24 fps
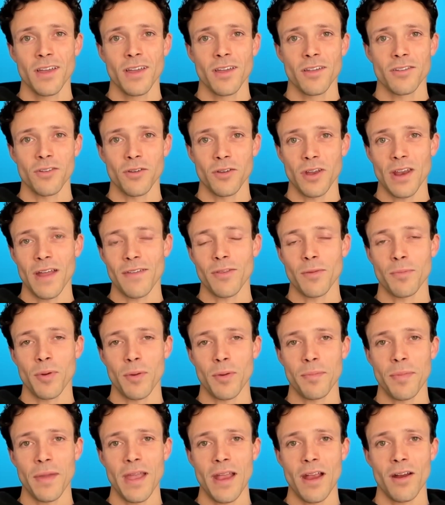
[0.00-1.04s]
So you're gonna have to
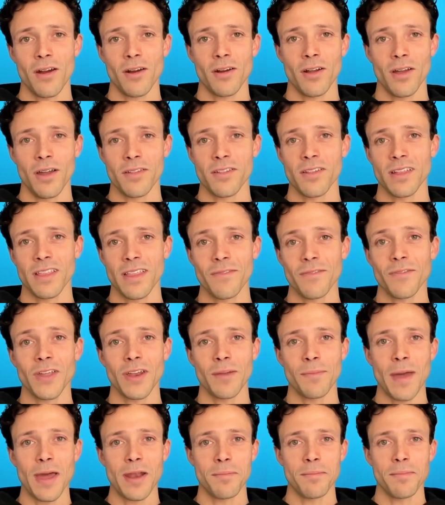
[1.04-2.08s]
prepare a significant
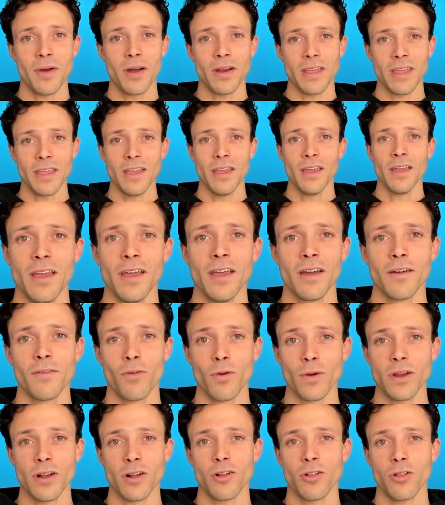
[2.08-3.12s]
amount of money for
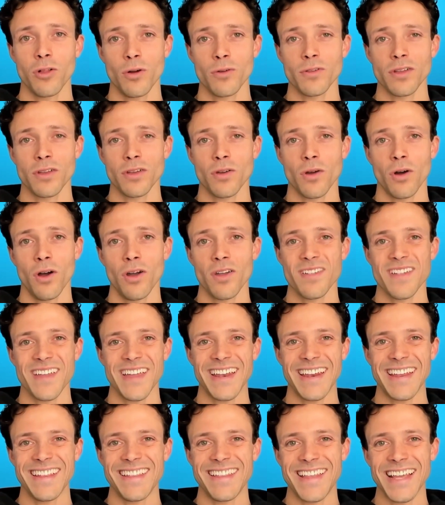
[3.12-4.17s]
your closing costs in
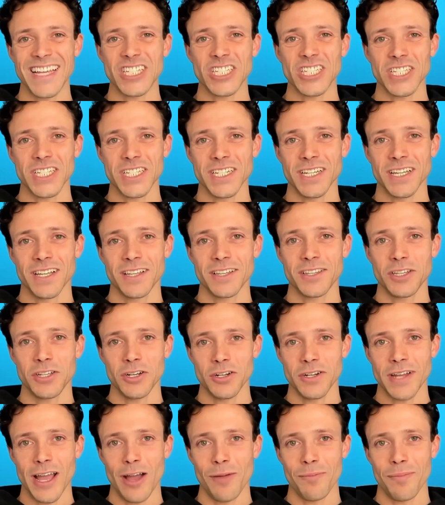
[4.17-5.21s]
addition to your
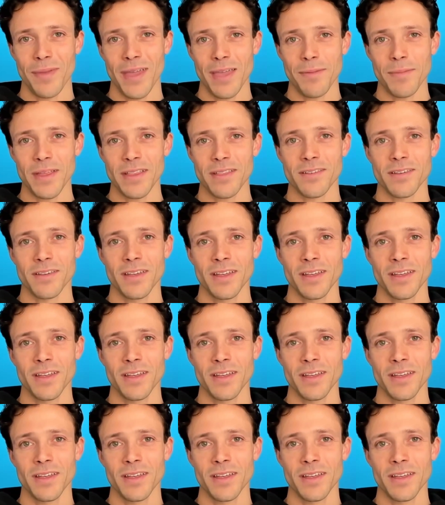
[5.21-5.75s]
down payment.